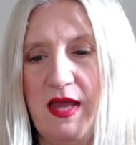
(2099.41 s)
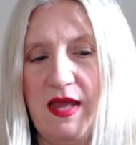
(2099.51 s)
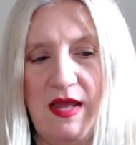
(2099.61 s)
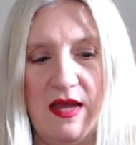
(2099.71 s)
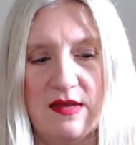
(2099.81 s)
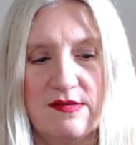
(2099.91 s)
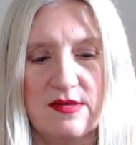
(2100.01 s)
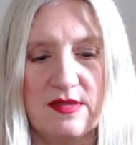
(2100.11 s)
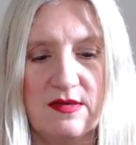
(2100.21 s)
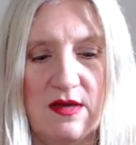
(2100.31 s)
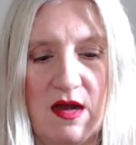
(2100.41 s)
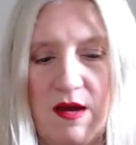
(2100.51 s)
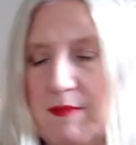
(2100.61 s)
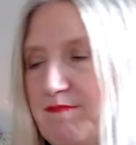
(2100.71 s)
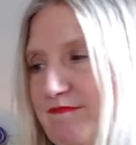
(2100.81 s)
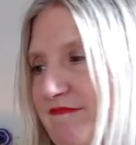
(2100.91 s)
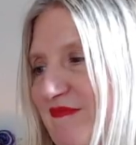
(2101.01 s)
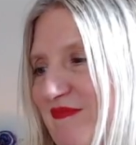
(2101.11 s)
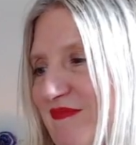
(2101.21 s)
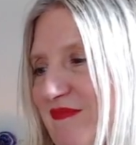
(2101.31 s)
and um,
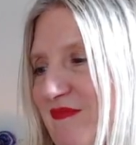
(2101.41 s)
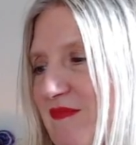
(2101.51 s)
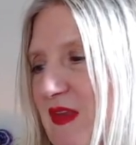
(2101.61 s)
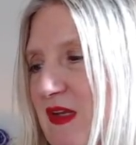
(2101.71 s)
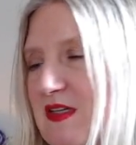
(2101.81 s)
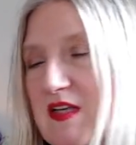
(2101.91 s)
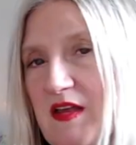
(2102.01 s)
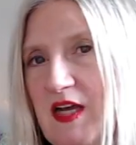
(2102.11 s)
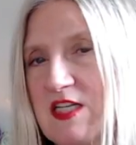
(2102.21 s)
until I got to